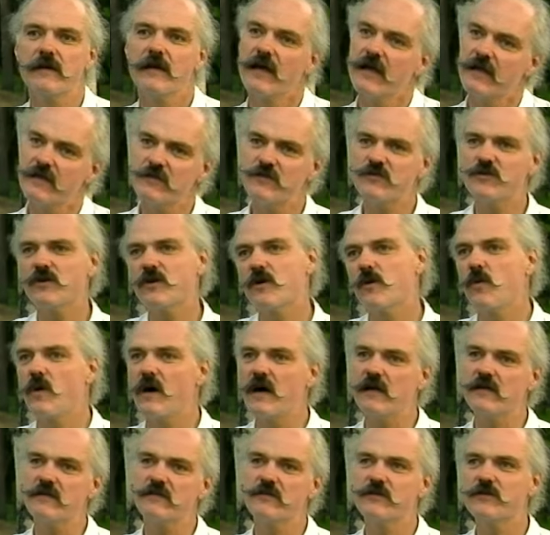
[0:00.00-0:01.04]
And took a
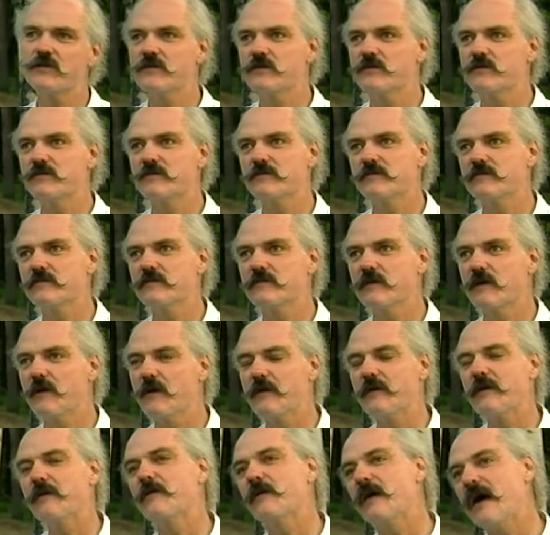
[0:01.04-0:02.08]
while to,
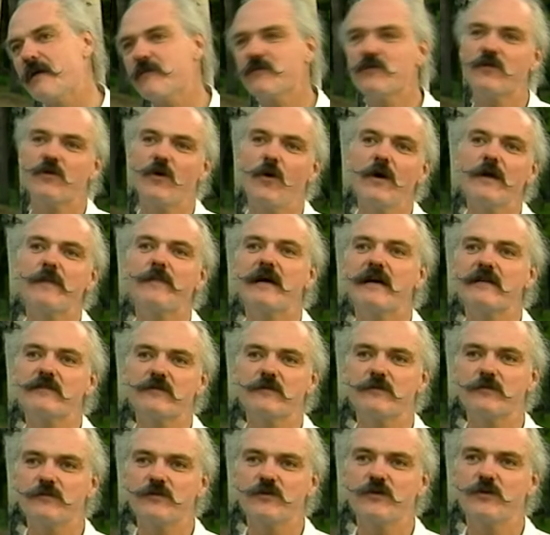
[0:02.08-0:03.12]
after going back
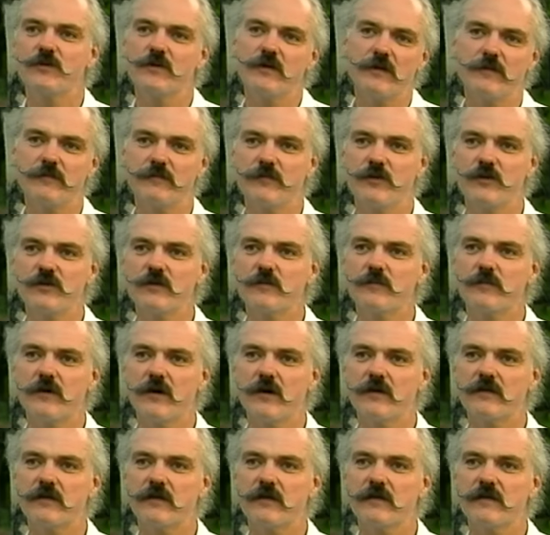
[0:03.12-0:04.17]
to
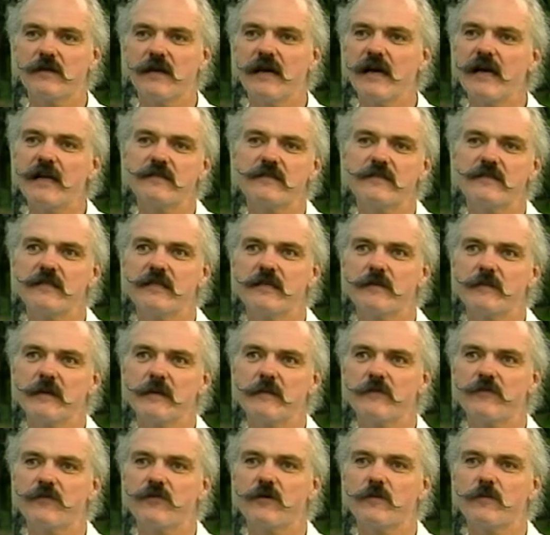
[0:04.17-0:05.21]
Puttaparthi, I hadn't seen him
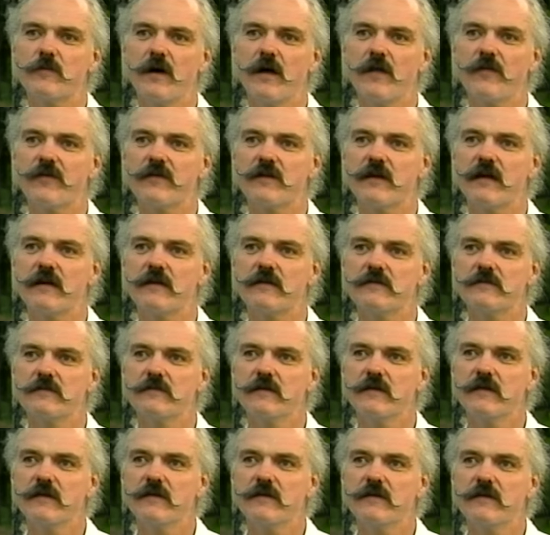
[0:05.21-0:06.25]
maybe for a month, and
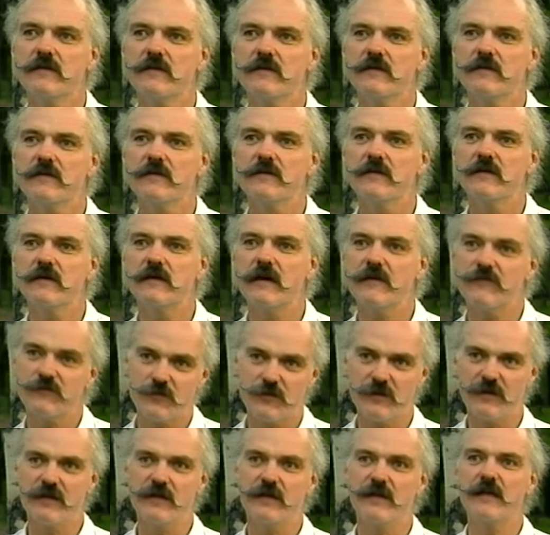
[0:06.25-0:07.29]

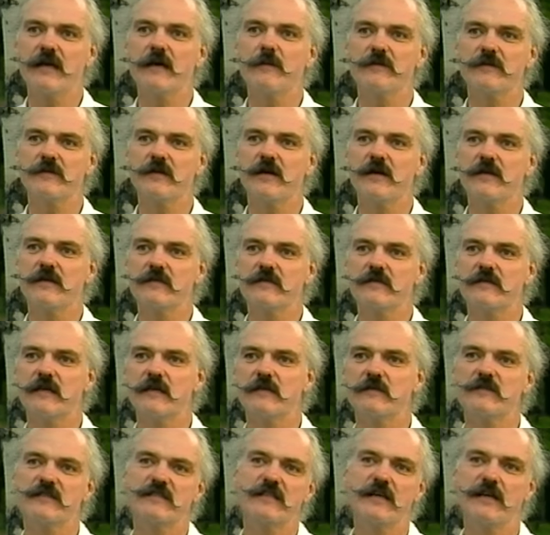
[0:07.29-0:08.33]
after getting hepatitis,
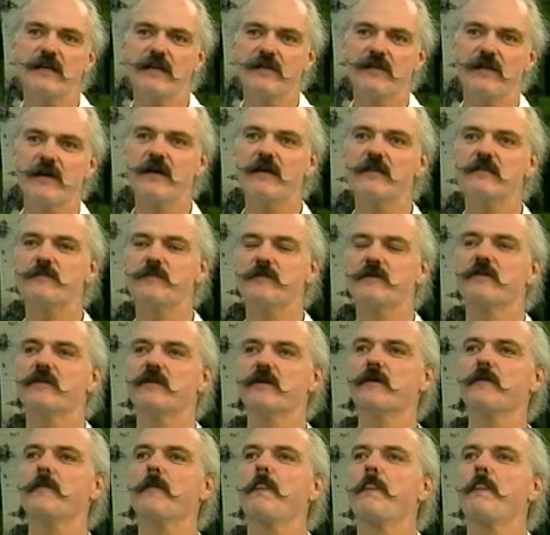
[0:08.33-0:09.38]
I was staying in the hospital
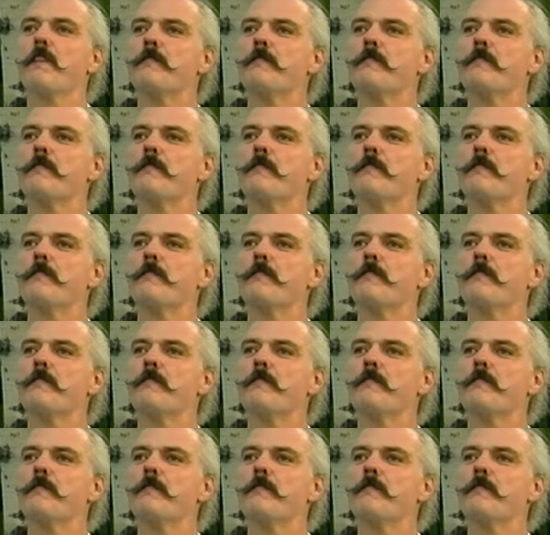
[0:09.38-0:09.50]
there.